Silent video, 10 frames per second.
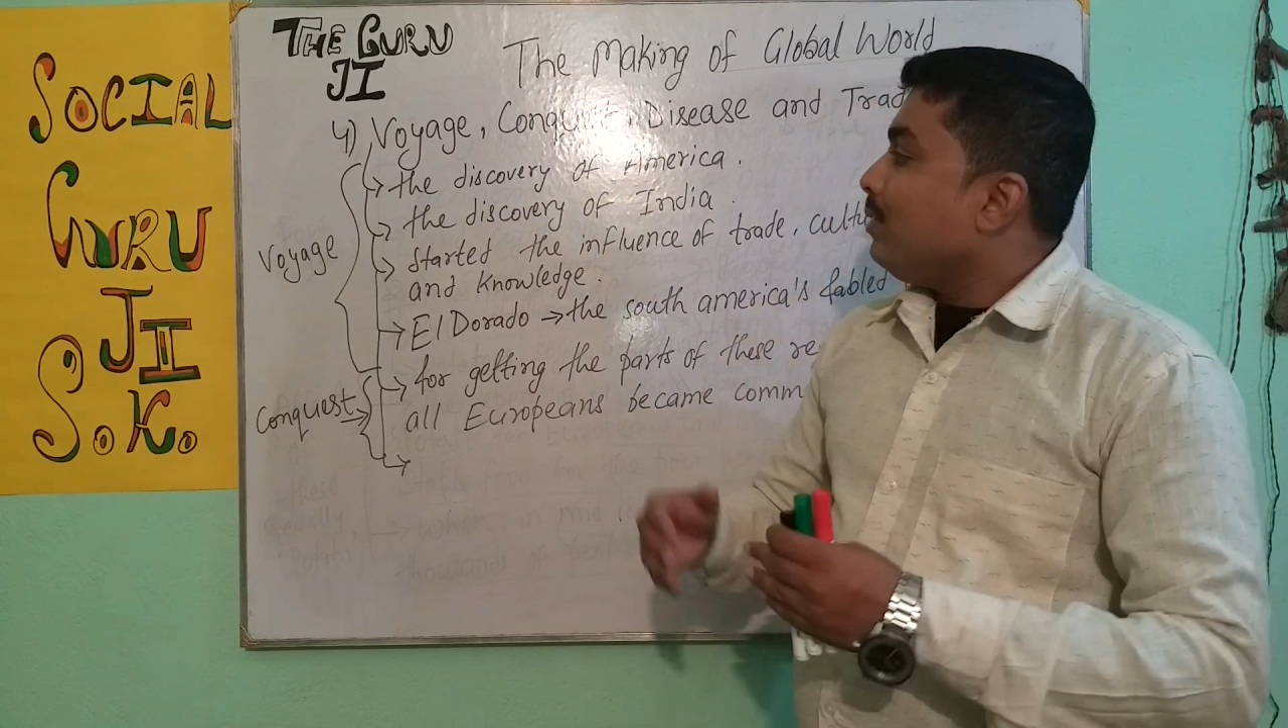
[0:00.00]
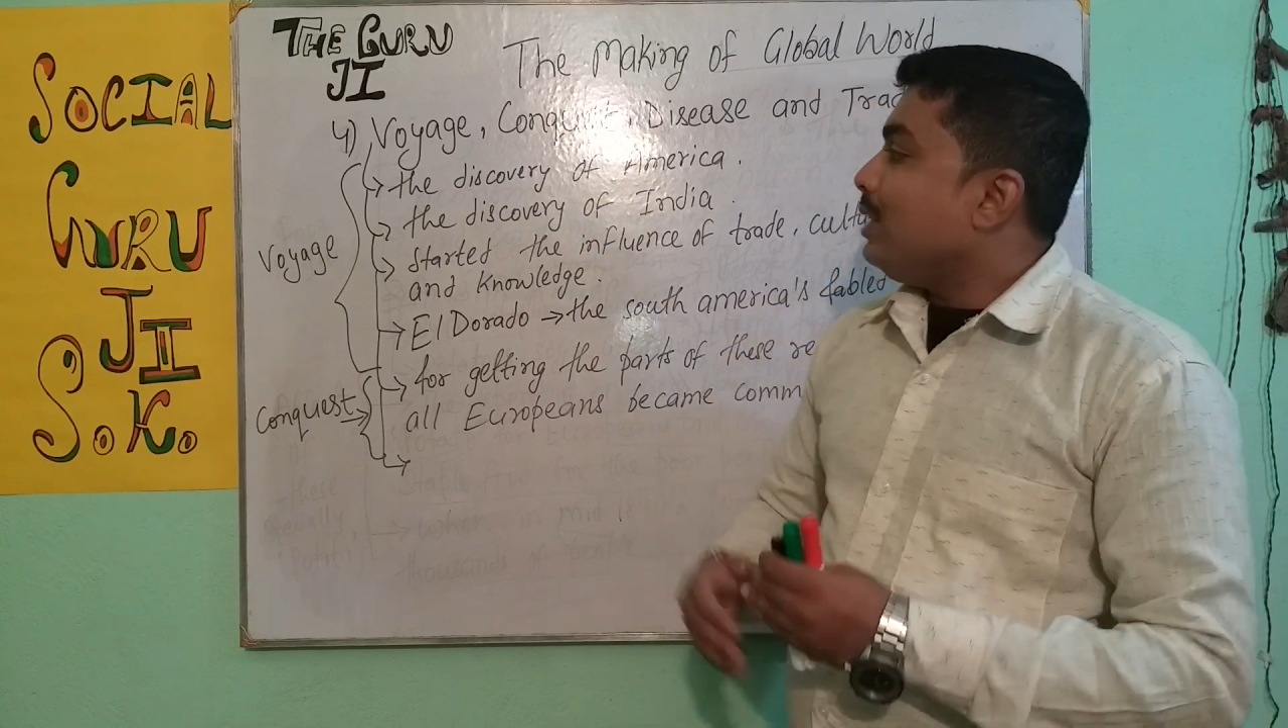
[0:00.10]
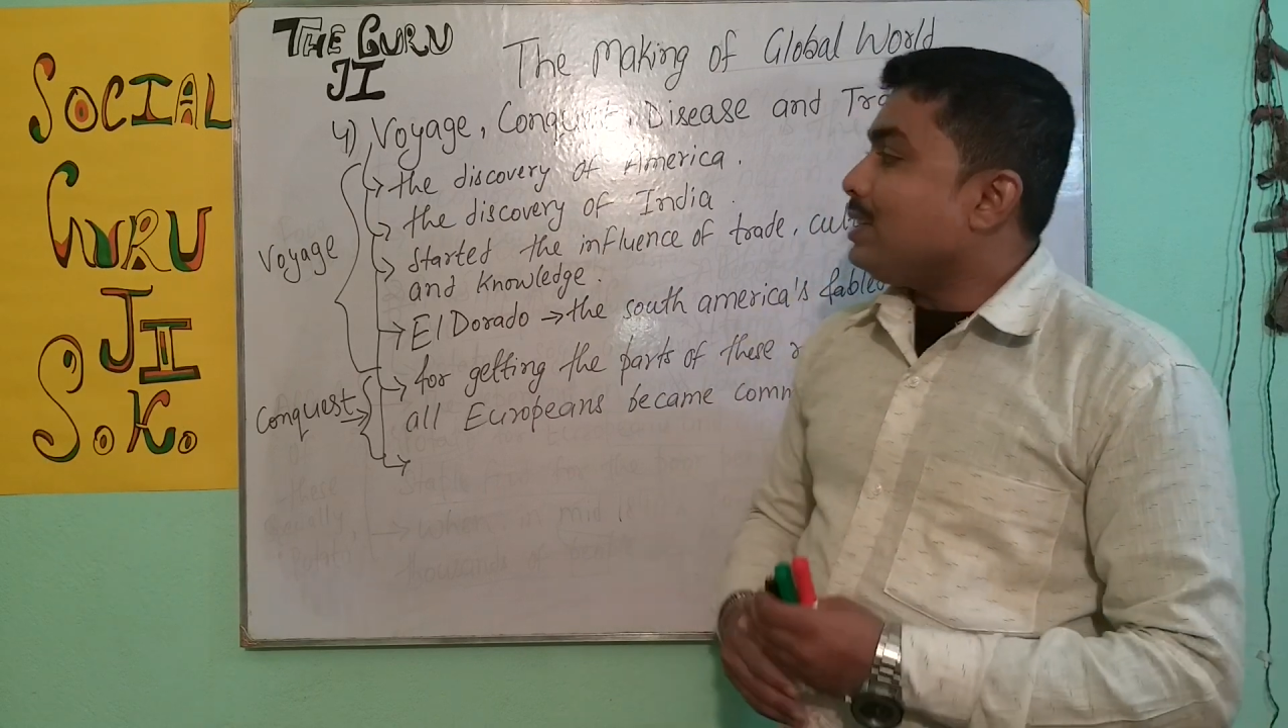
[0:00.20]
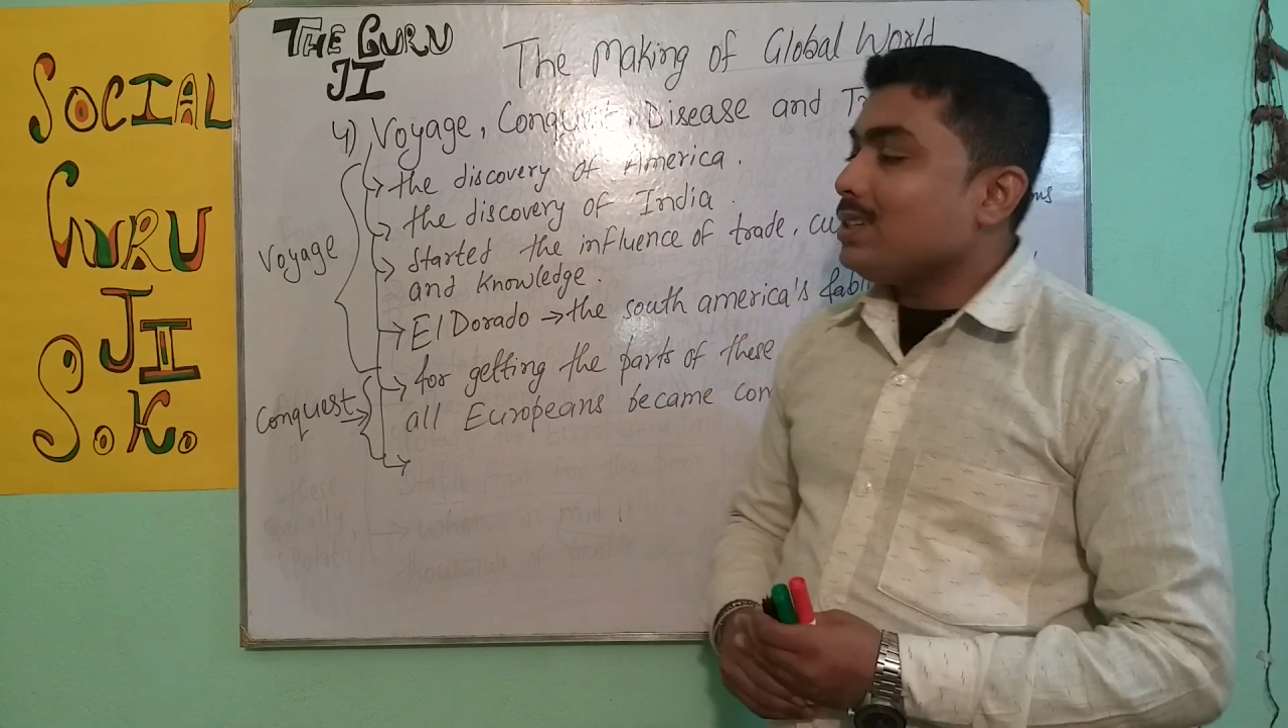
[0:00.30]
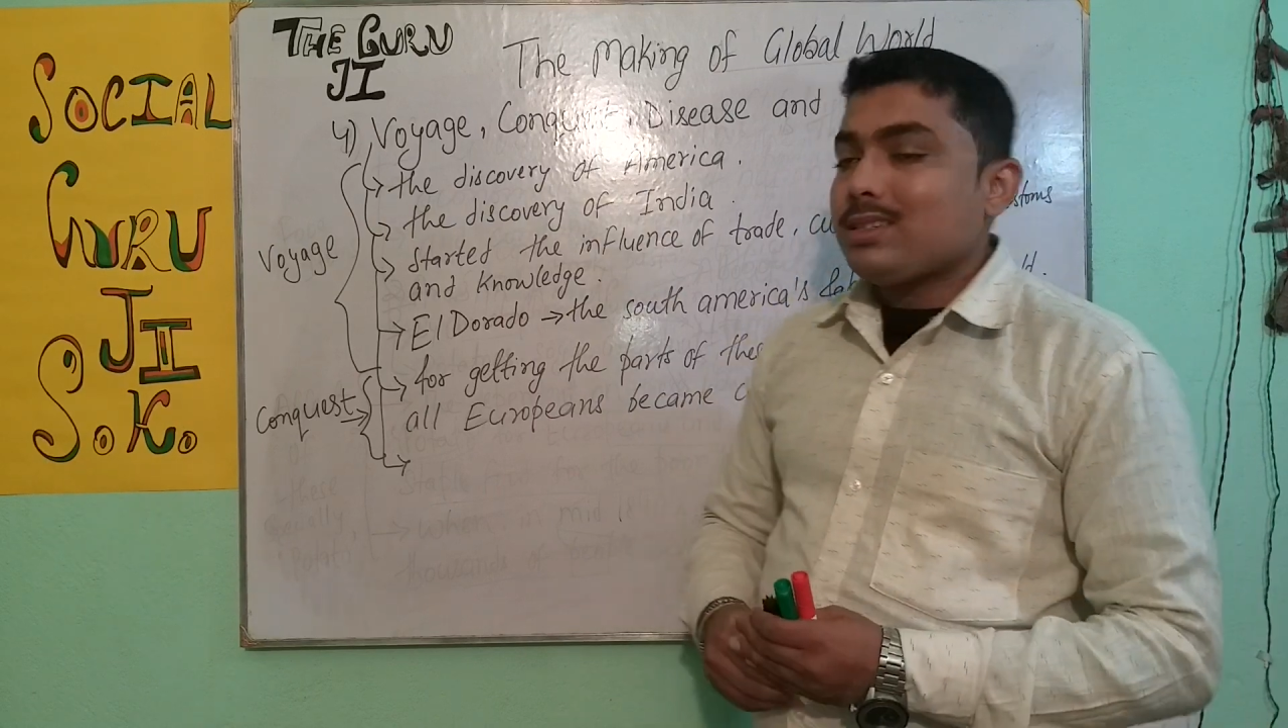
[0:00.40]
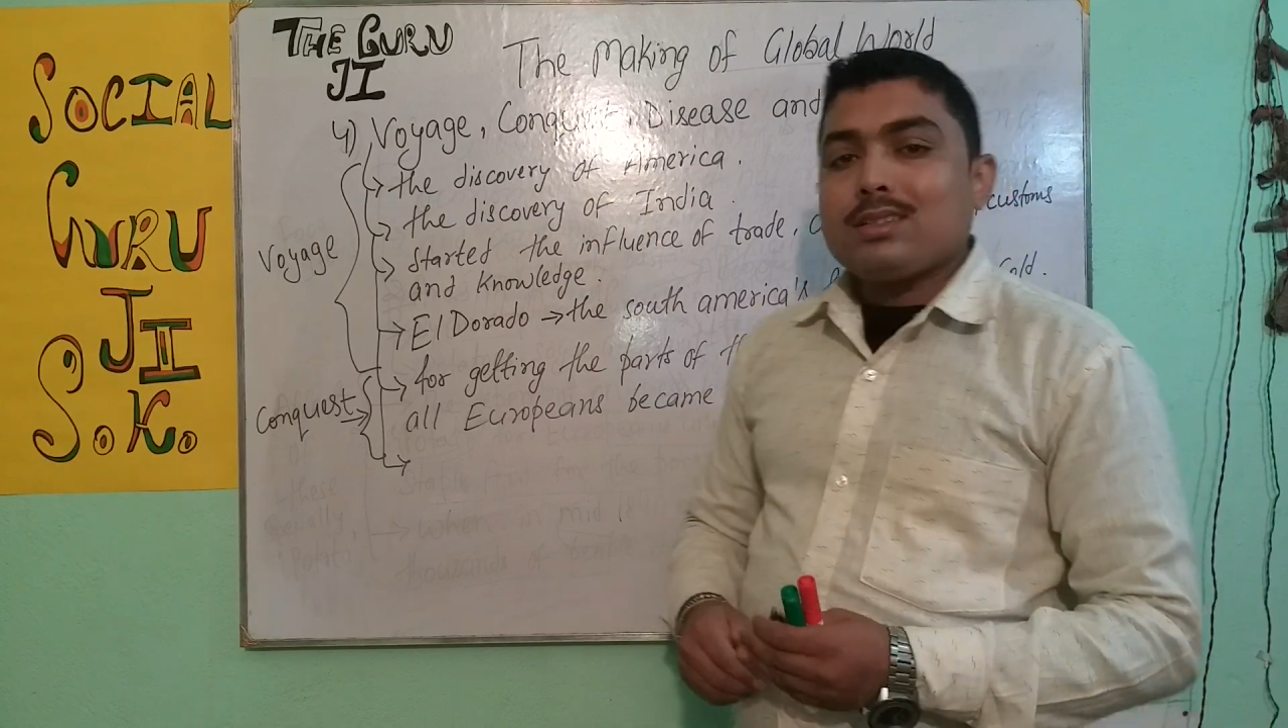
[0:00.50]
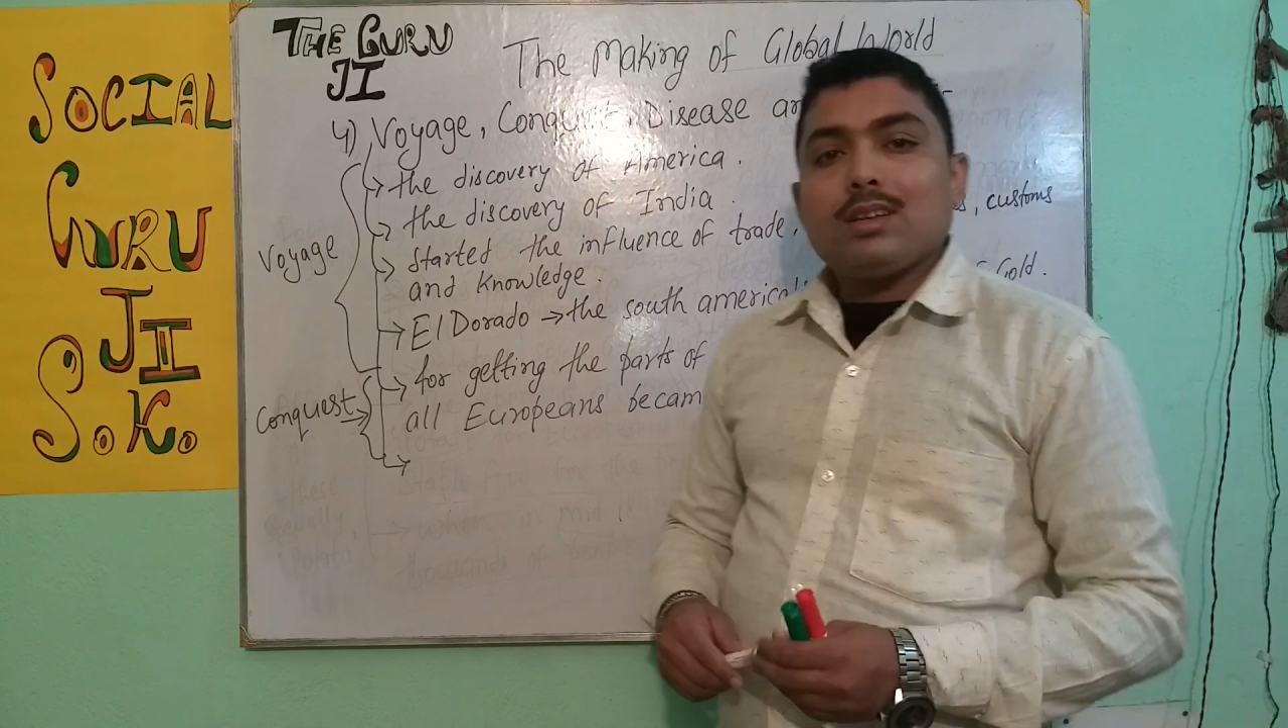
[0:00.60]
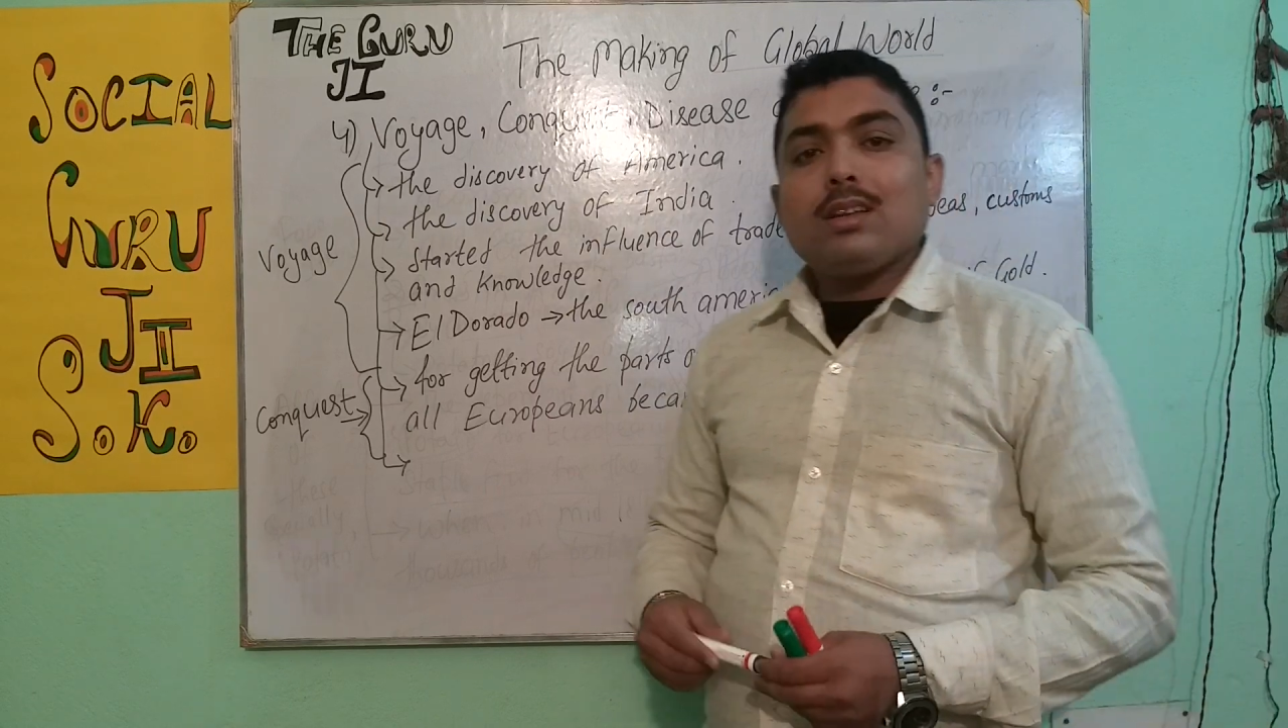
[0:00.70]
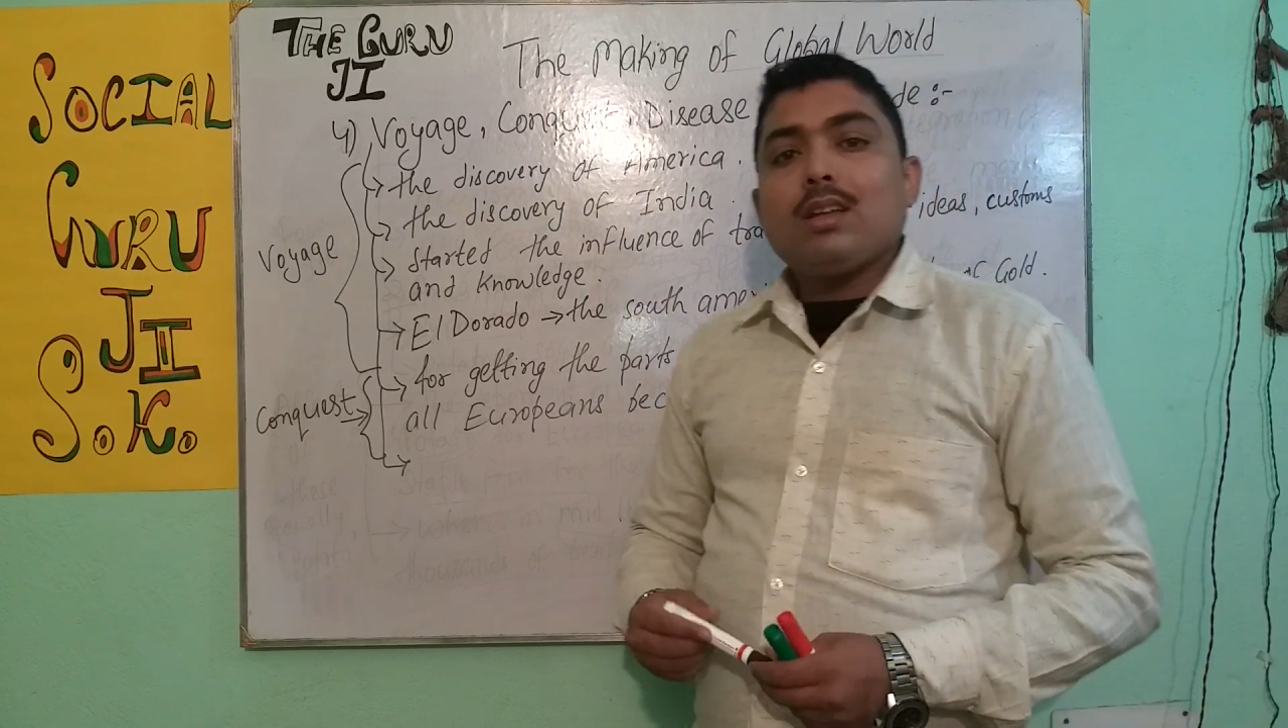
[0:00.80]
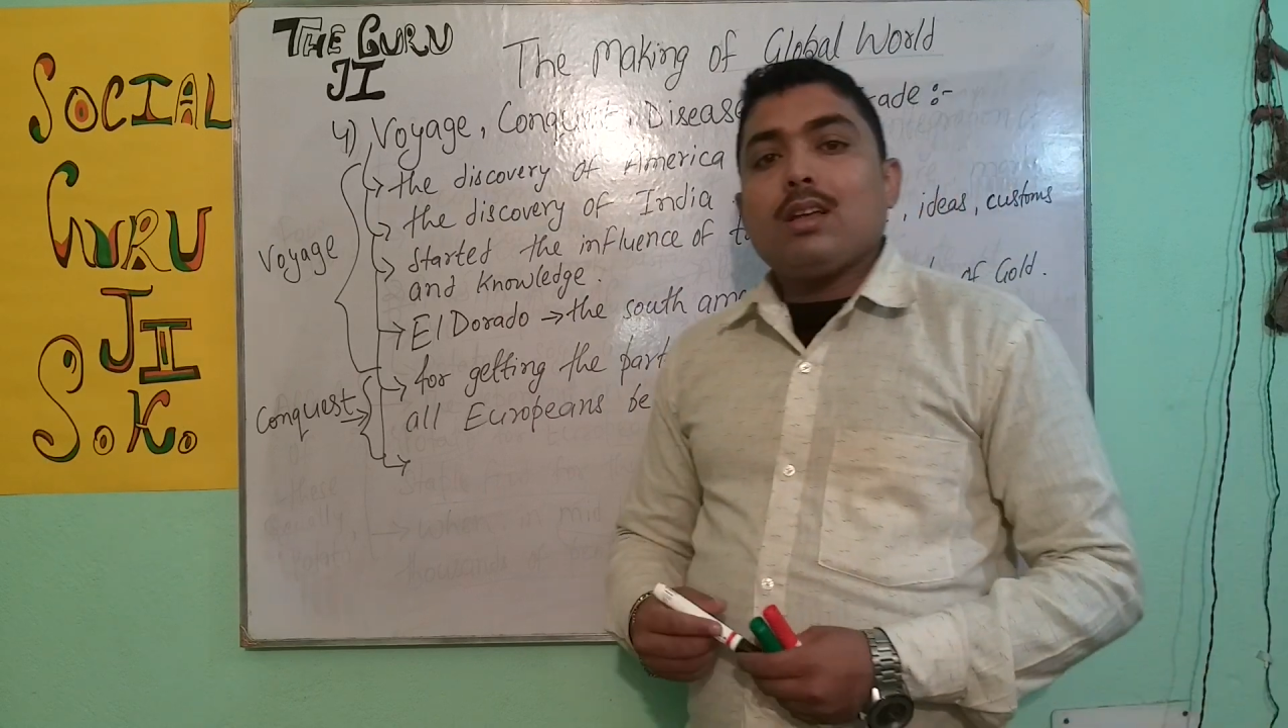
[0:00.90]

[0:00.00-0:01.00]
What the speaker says: they just